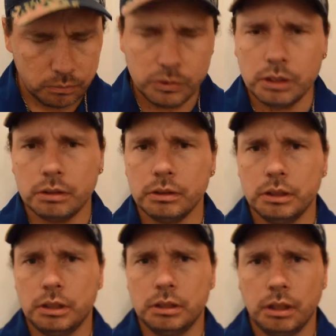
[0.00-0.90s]
just doing
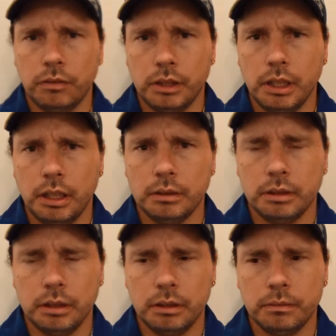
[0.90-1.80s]
stuff like
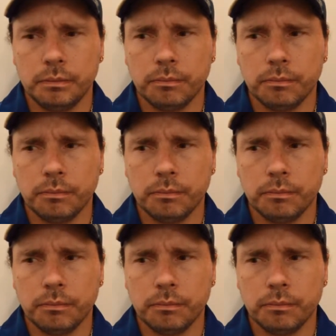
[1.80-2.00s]
that.